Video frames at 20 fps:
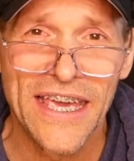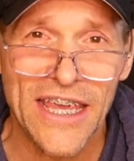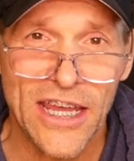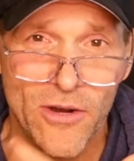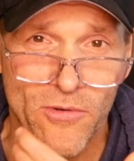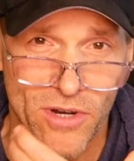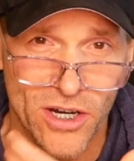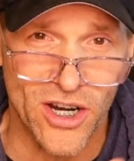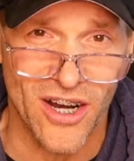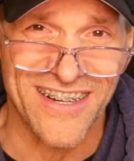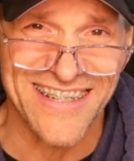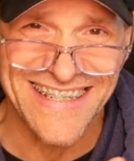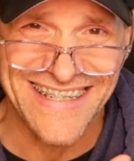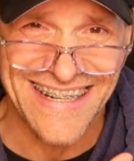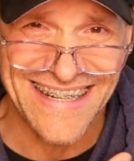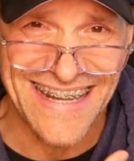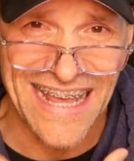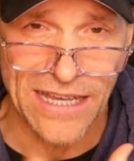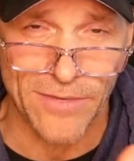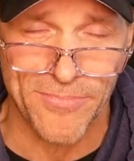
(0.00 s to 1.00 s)
in regards
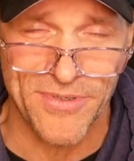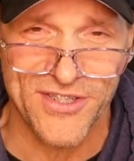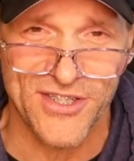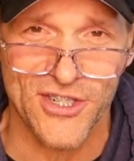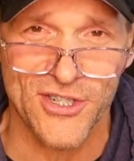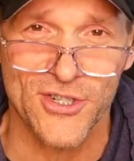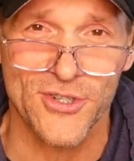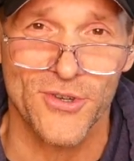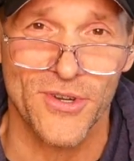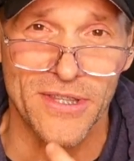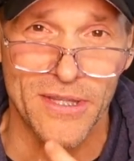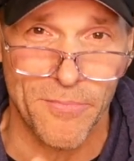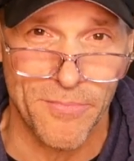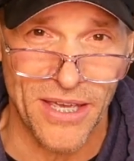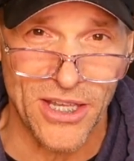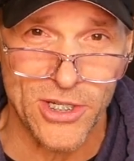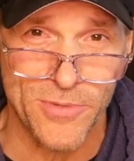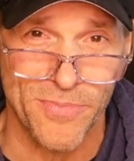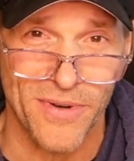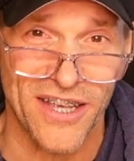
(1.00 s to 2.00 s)
to neck position during the
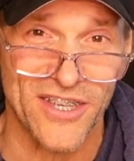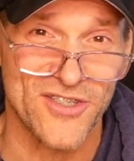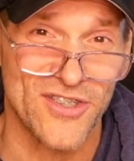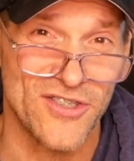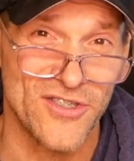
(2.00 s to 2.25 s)
bench press.